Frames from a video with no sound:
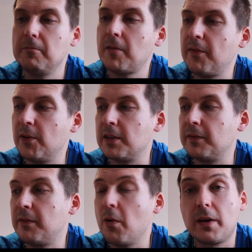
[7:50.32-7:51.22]
I've used the
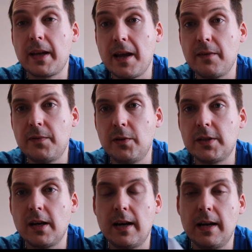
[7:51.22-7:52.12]
4K a few
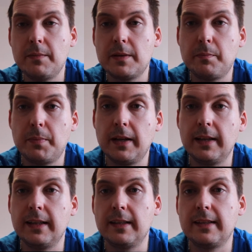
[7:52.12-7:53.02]
times, but
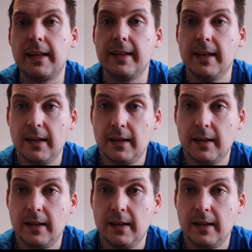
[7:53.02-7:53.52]
at the end of the day,